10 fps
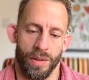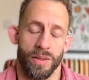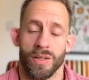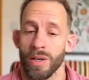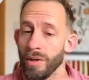
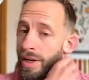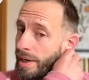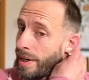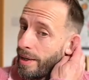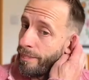So
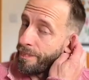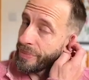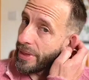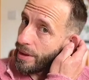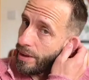
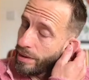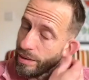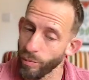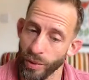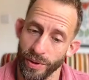
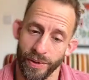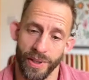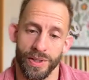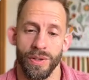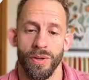one of the
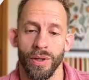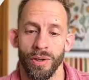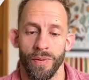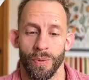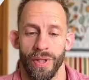things that you can do
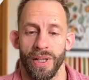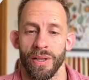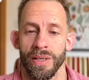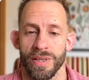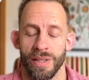if you want to
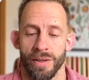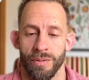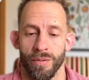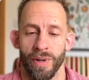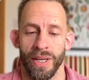increase
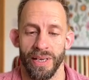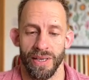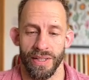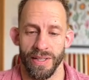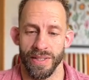click-through rate
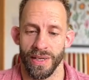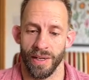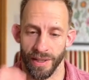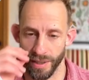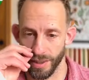is
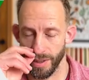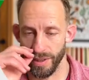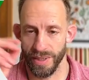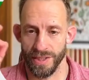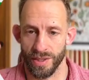
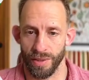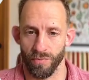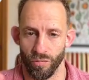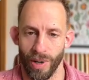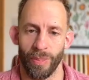
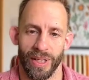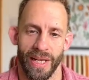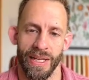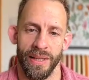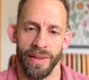
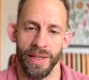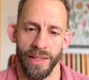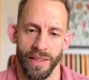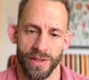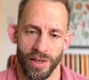replicate
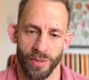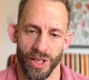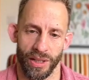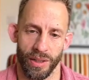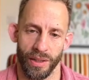the
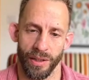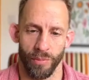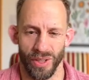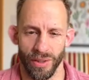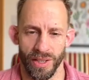subject line.
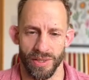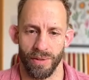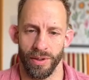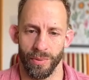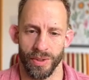We don't
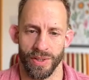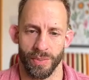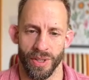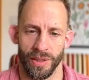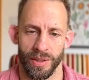necessarily know what the
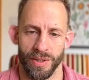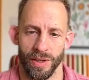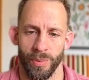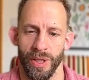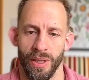subject line is
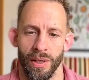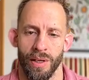going to be